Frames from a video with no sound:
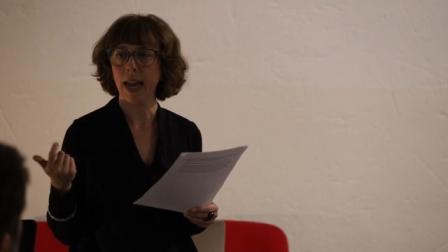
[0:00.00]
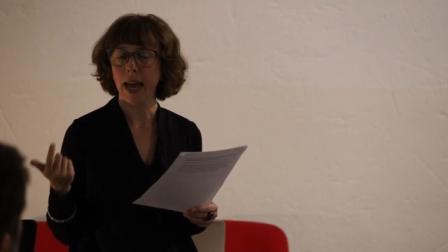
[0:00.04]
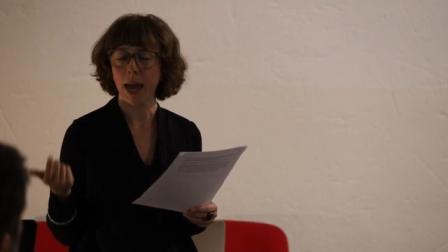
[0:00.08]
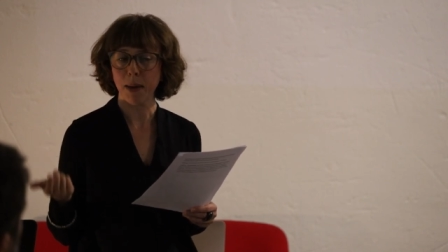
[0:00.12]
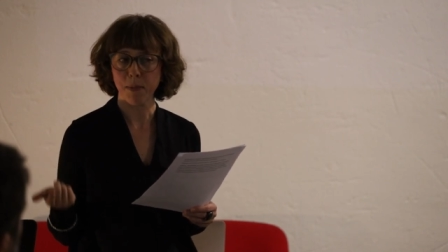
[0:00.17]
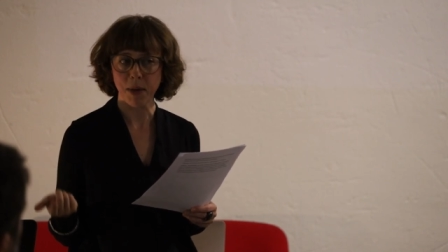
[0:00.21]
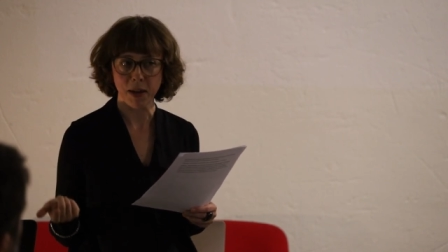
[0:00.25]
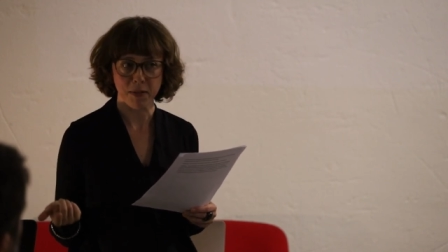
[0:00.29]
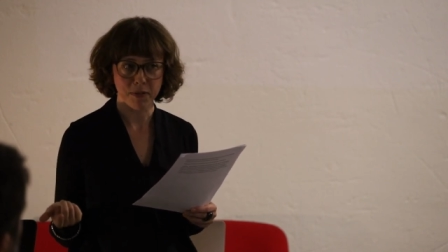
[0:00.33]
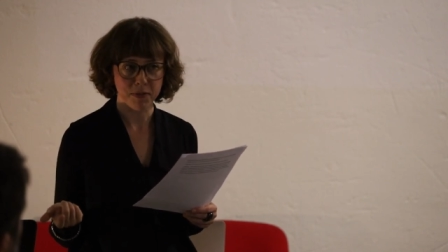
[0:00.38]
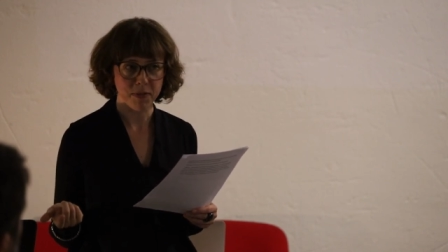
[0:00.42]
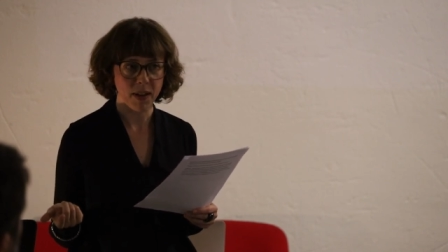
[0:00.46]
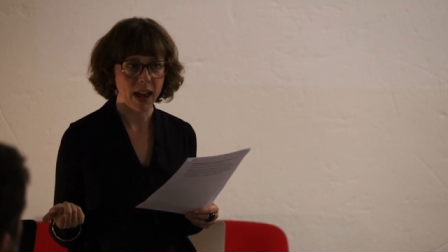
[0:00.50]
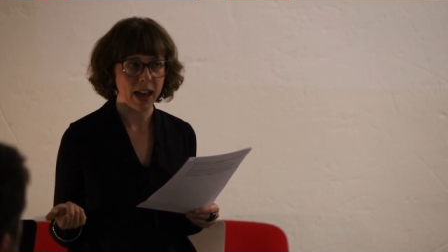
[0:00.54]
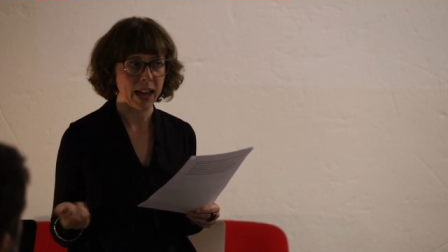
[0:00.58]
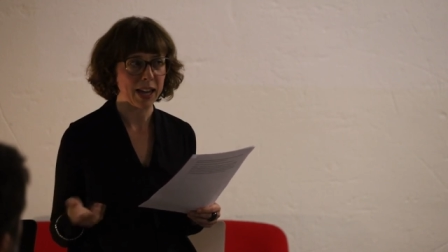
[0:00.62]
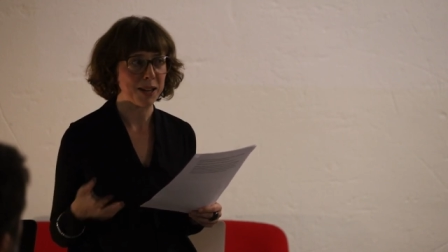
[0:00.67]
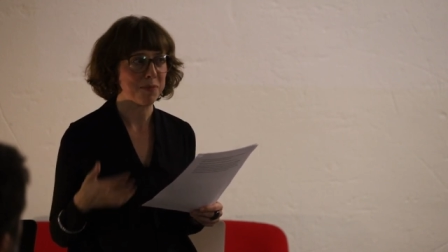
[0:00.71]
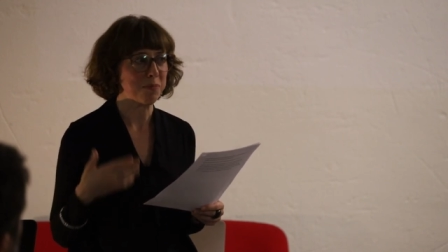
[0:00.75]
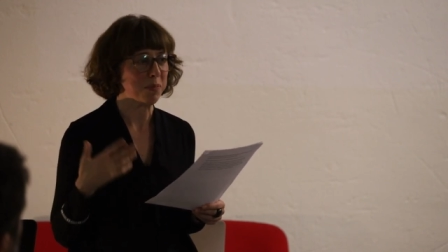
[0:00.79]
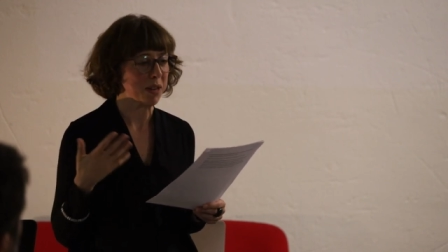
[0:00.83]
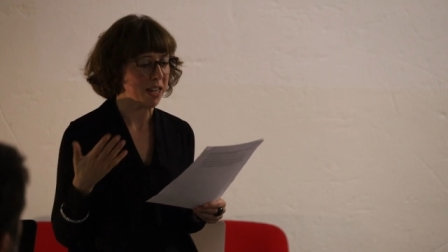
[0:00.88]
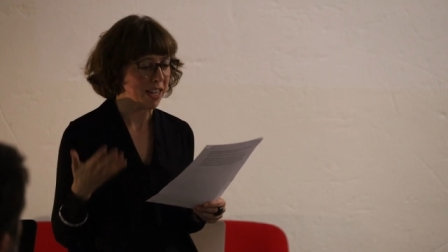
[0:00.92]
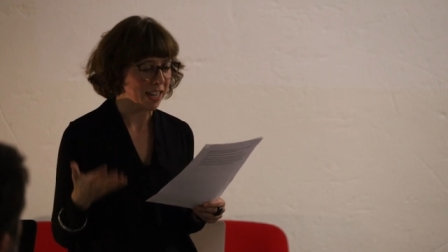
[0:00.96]

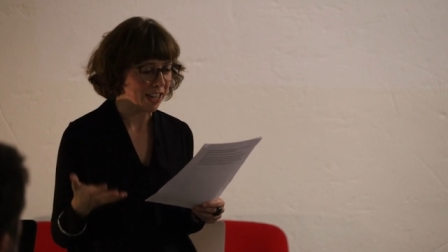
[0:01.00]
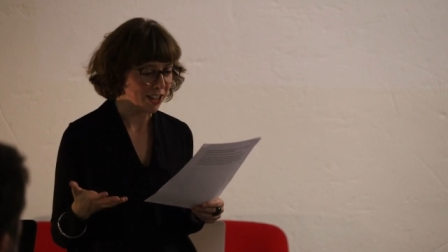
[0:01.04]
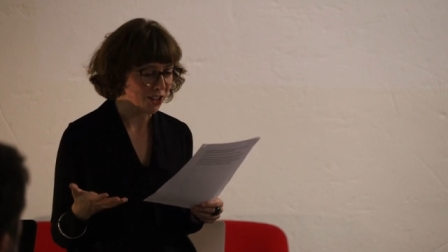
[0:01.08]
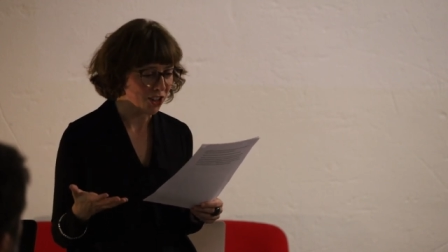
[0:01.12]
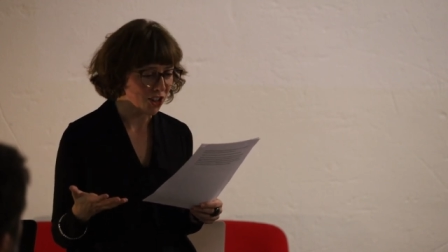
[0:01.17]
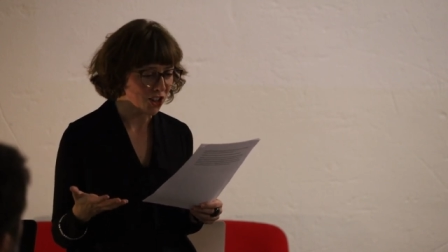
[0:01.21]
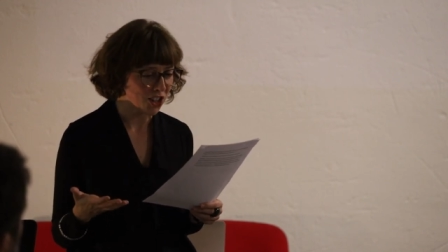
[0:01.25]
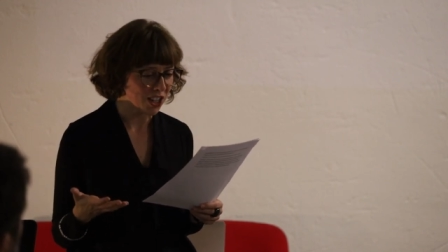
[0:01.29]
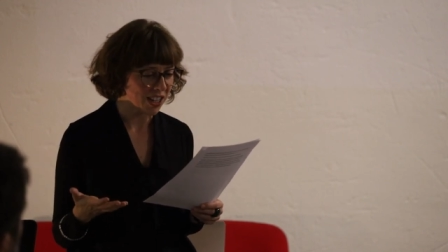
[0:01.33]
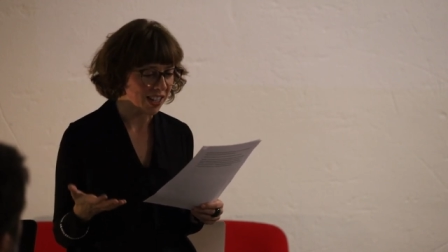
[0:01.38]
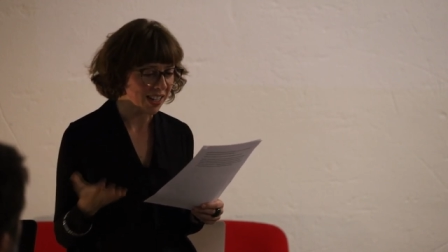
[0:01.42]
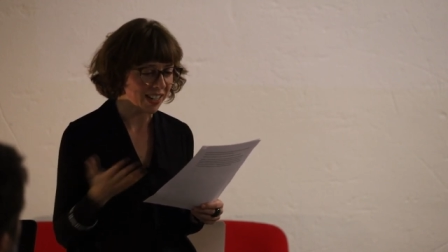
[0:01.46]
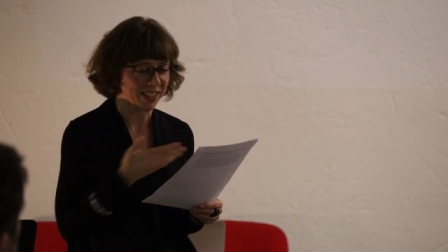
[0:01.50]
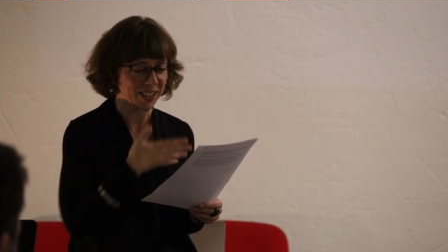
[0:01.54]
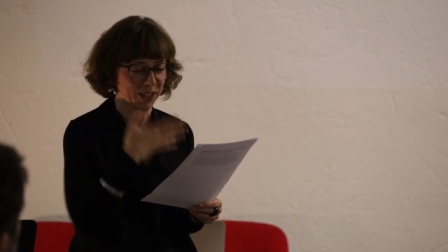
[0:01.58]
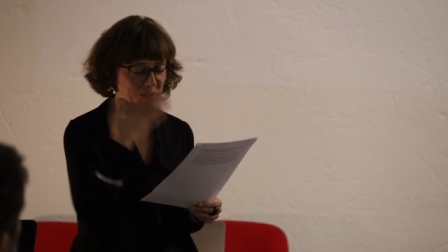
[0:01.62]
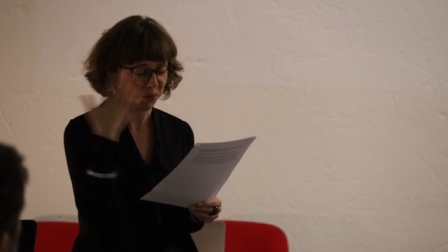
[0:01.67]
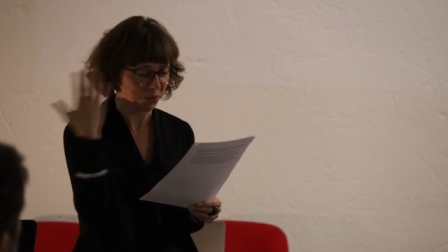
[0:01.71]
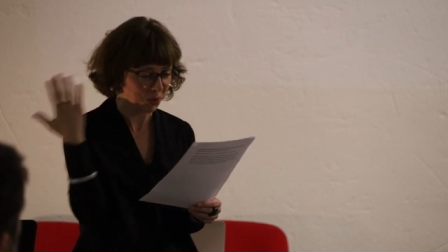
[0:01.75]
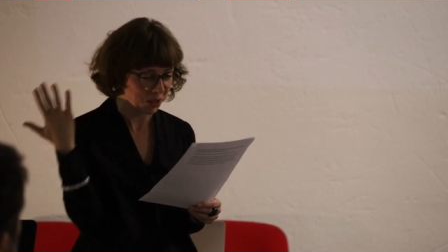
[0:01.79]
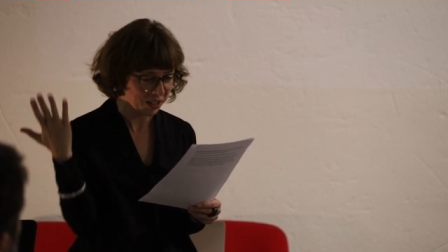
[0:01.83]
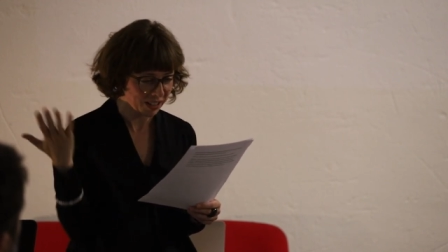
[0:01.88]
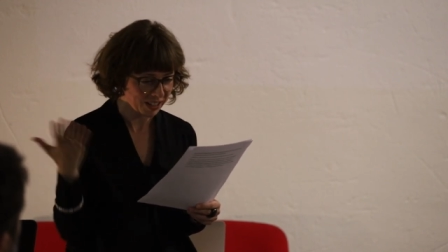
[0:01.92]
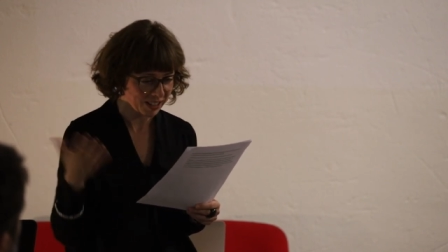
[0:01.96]
MFA, PhDs that